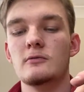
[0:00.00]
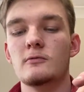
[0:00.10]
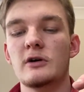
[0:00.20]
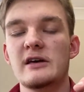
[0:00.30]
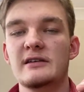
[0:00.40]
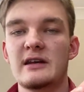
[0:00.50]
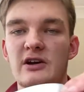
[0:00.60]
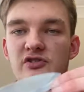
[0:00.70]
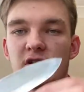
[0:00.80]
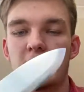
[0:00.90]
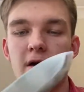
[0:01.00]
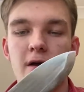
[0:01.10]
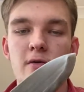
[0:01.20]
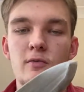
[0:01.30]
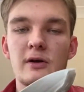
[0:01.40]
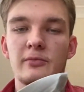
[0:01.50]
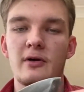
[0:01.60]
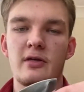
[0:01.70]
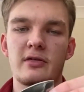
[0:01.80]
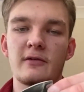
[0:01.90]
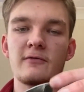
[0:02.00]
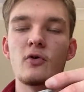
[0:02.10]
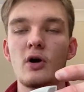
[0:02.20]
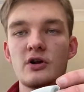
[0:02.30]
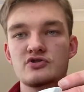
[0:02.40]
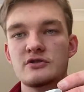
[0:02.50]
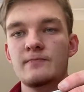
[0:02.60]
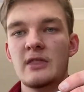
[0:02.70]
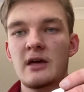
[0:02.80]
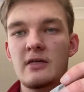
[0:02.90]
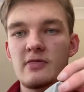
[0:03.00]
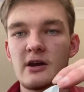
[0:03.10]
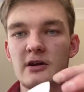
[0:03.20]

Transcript: what I did actually, I went up to I think 400, then